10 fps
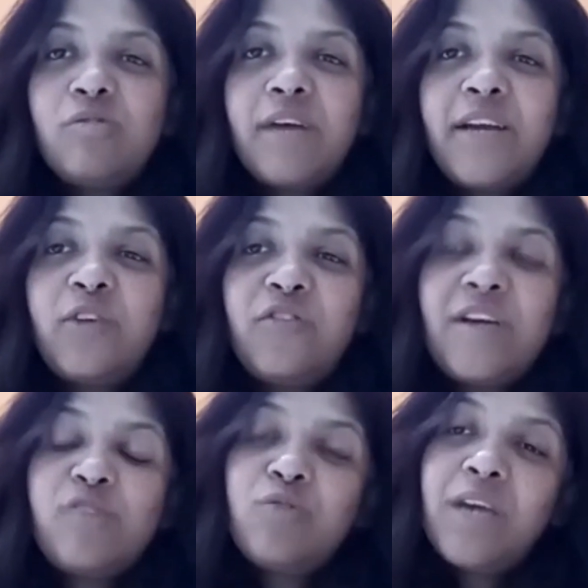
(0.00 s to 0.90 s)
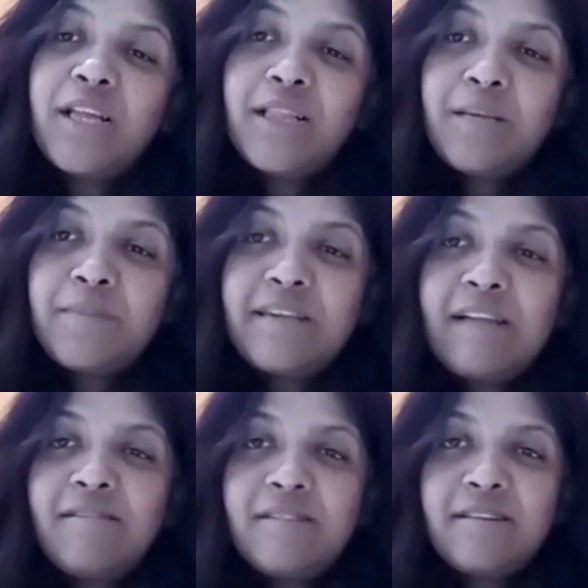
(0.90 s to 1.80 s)
kind of educate
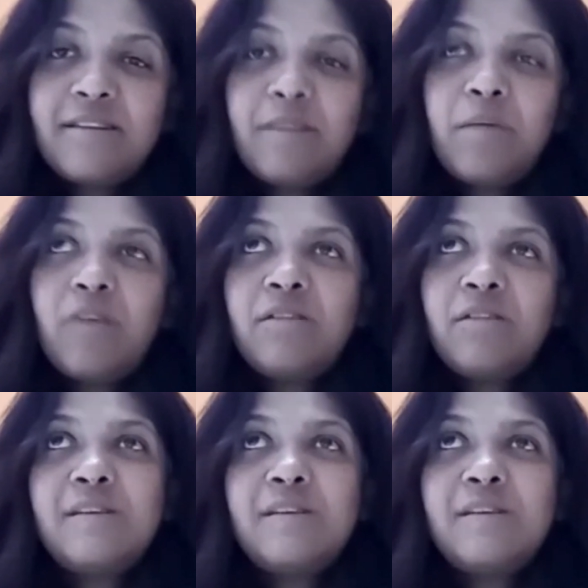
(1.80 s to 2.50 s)
themselves about this,